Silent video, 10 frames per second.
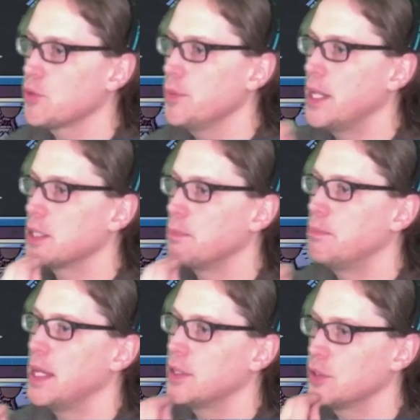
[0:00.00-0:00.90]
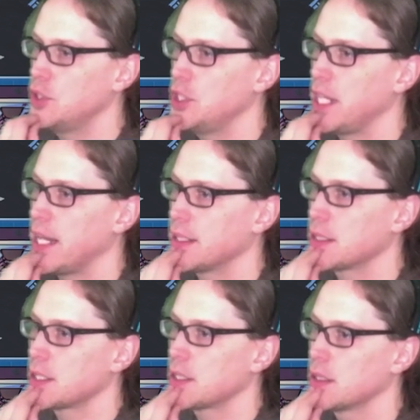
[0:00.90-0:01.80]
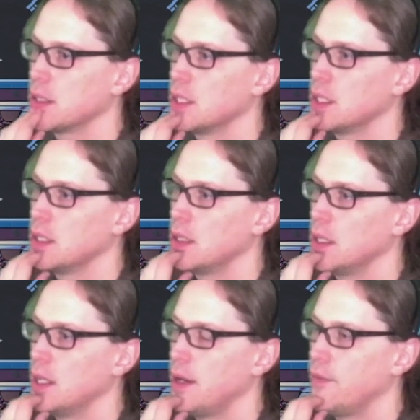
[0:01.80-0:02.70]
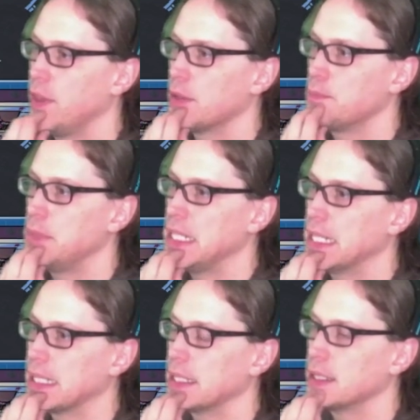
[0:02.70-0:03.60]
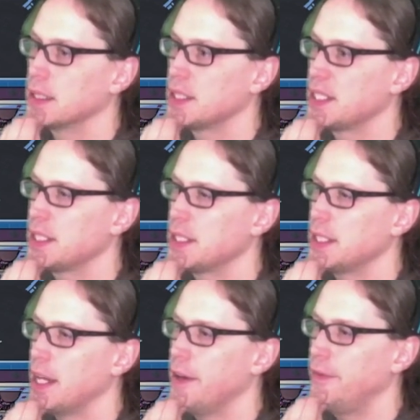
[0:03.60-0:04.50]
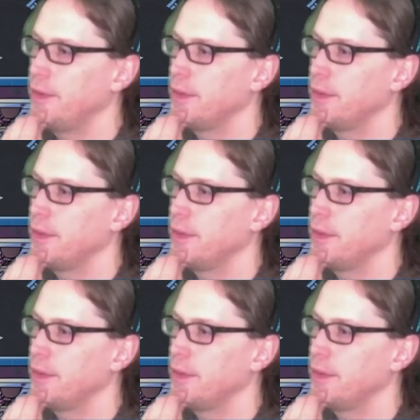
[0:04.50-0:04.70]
room has a better chance of there being stuff.